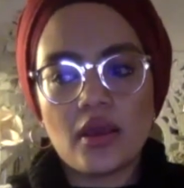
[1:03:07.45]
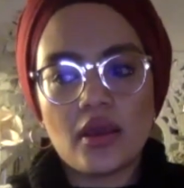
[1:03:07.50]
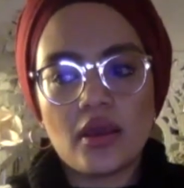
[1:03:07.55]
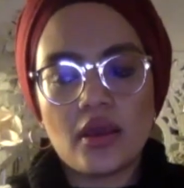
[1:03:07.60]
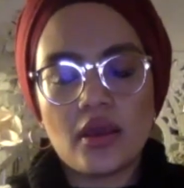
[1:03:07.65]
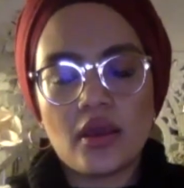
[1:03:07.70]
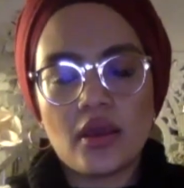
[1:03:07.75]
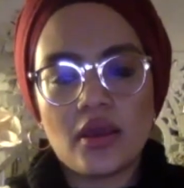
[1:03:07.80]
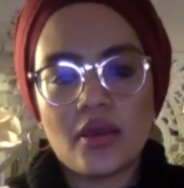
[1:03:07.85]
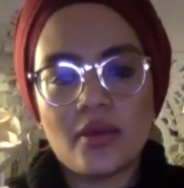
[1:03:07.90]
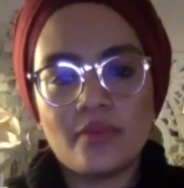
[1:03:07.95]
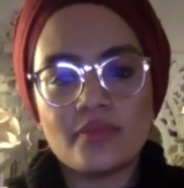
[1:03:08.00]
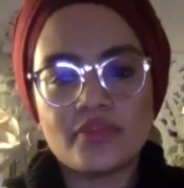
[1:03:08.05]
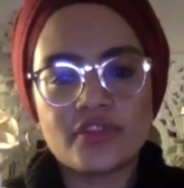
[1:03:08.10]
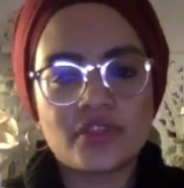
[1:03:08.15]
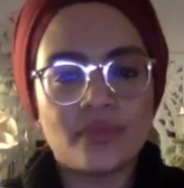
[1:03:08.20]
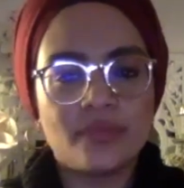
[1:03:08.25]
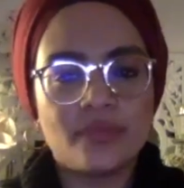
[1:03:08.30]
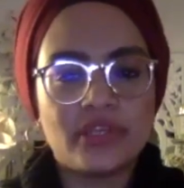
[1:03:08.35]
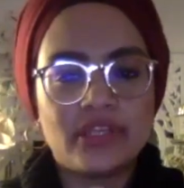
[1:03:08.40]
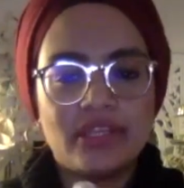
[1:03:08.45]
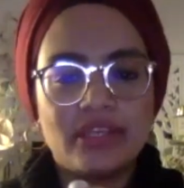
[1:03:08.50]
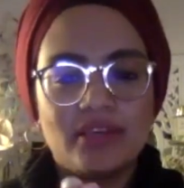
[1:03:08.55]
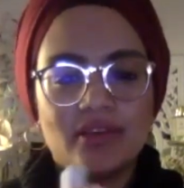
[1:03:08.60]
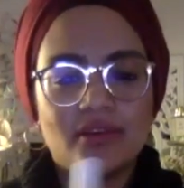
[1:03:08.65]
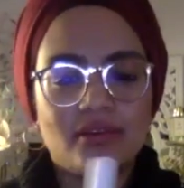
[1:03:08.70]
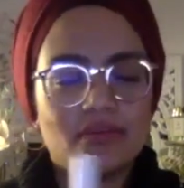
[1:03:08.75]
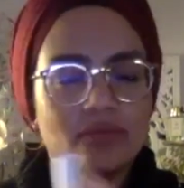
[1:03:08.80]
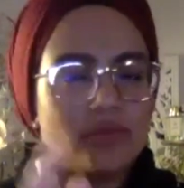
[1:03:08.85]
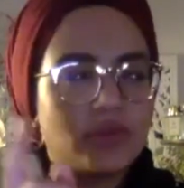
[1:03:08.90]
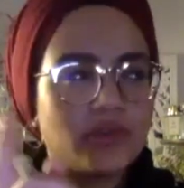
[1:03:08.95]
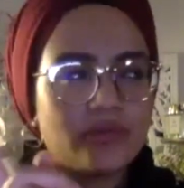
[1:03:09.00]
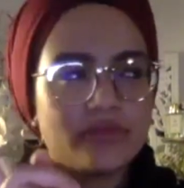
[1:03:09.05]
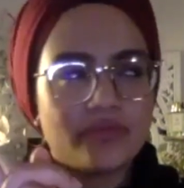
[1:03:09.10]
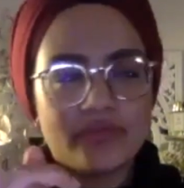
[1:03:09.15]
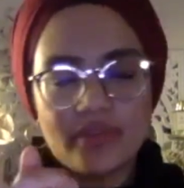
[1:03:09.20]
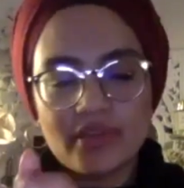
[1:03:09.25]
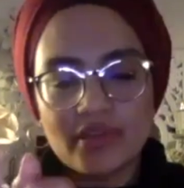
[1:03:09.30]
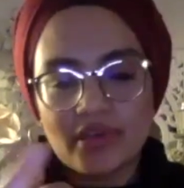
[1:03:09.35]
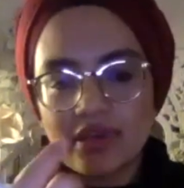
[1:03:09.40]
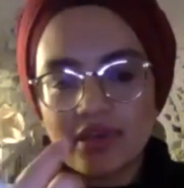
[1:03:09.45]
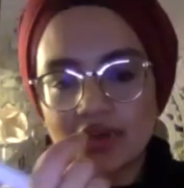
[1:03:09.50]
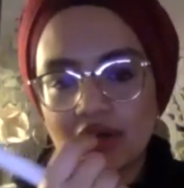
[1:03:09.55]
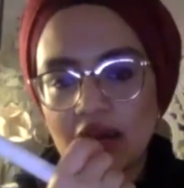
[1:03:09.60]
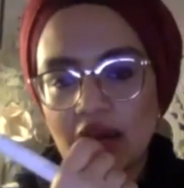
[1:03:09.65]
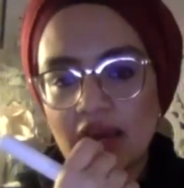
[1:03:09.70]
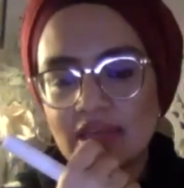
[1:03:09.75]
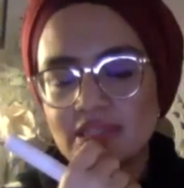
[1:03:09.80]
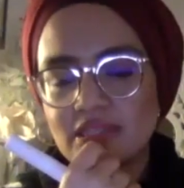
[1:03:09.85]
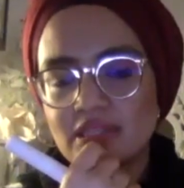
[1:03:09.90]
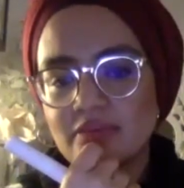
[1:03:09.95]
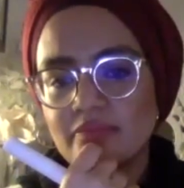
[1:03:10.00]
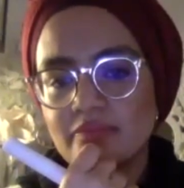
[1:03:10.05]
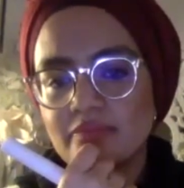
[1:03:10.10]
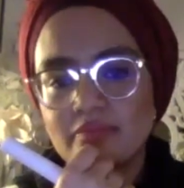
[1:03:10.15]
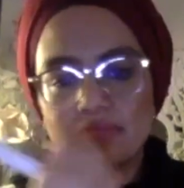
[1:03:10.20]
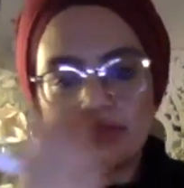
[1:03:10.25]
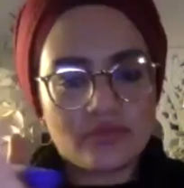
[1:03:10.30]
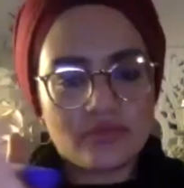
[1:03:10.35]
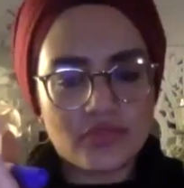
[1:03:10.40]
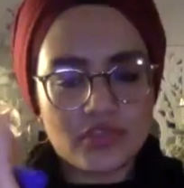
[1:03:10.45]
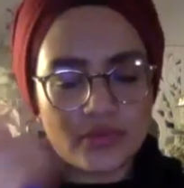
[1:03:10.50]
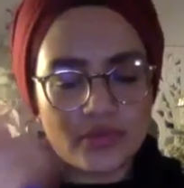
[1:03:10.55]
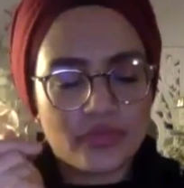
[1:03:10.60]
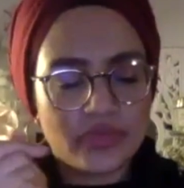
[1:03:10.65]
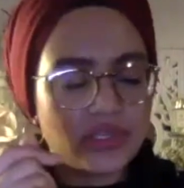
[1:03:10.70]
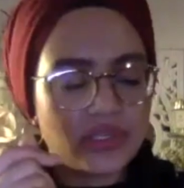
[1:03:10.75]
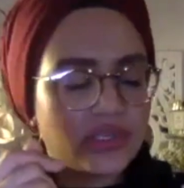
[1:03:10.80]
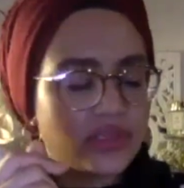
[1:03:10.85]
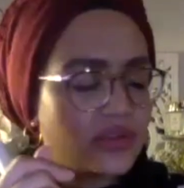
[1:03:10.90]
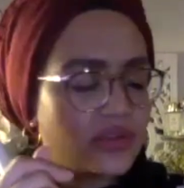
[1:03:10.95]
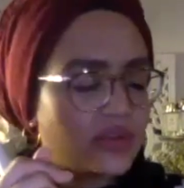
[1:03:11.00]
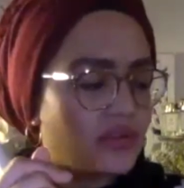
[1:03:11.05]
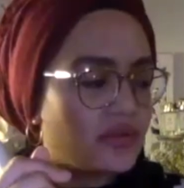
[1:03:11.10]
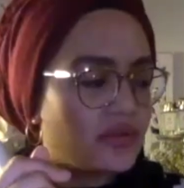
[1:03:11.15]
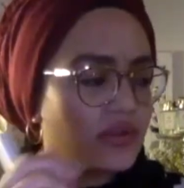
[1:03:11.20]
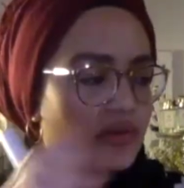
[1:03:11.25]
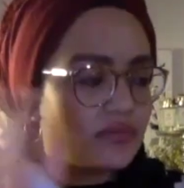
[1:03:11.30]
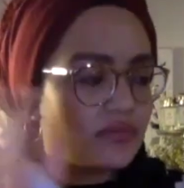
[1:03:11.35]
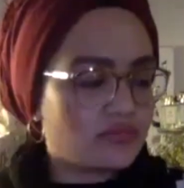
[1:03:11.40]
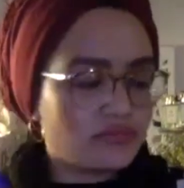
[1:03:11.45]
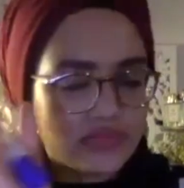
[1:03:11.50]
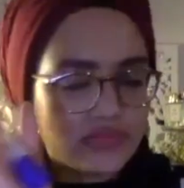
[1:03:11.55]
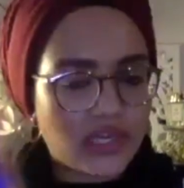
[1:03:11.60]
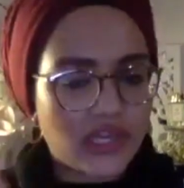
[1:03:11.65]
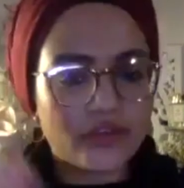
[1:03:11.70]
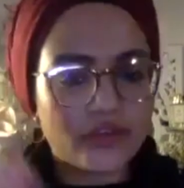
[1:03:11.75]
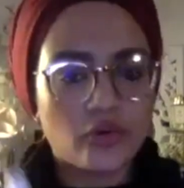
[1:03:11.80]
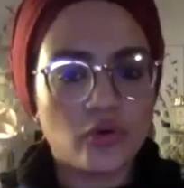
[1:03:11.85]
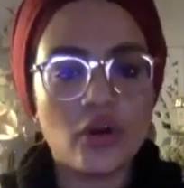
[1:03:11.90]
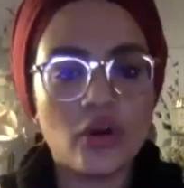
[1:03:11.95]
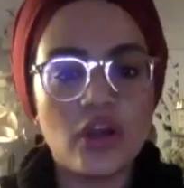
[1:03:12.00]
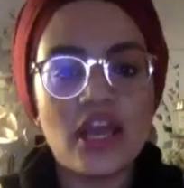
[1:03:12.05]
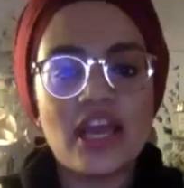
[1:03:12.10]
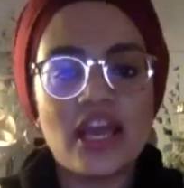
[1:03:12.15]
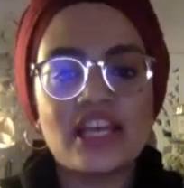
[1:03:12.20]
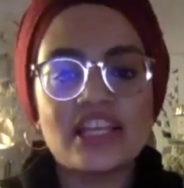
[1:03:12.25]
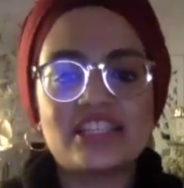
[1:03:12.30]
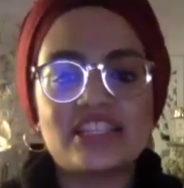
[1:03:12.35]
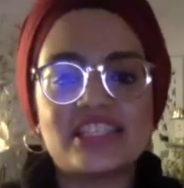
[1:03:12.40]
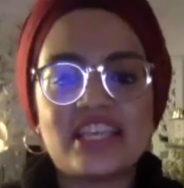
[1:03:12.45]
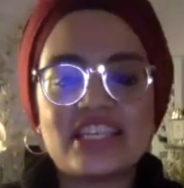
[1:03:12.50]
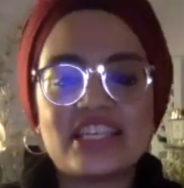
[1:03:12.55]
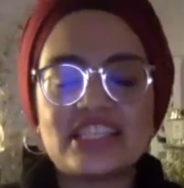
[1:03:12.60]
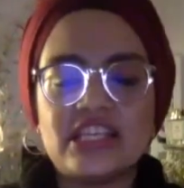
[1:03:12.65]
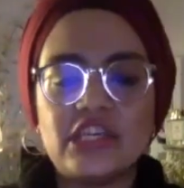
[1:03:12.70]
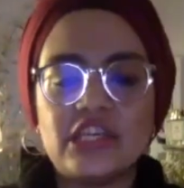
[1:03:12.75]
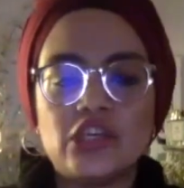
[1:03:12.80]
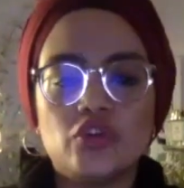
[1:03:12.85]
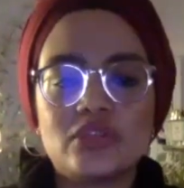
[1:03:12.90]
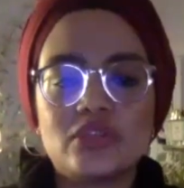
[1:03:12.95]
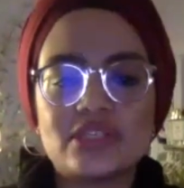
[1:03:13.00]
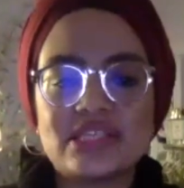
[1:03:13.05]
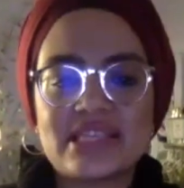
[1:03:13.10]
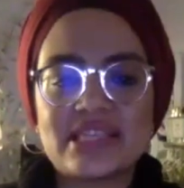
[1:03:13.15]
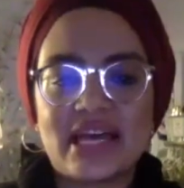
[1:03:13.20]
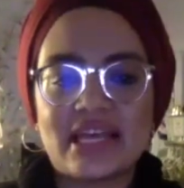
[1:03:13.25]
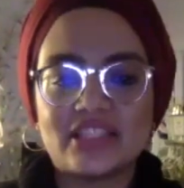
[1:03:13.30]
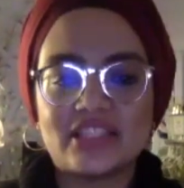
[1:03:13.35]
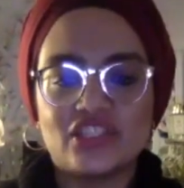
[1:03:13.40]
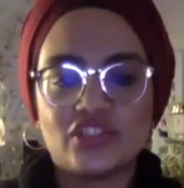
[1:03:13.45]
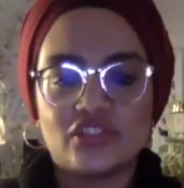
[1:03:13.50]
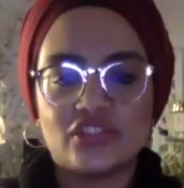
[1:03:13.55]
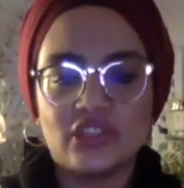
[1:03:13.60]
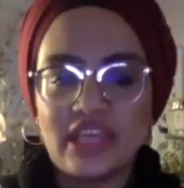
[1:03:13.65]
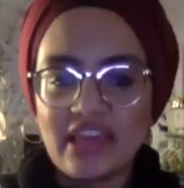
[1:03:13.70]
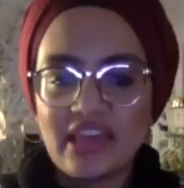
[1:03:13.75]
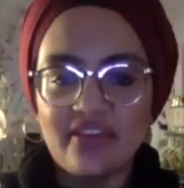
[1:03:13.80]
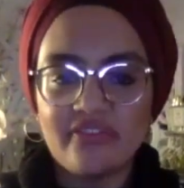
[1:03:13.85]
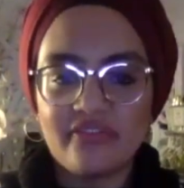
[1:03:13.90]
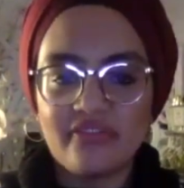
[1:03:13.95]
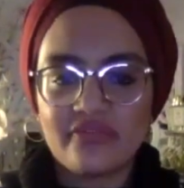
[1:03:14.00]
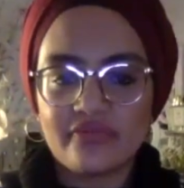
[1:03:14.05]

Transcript: One of the guys somebody that I know says he uses that GIF.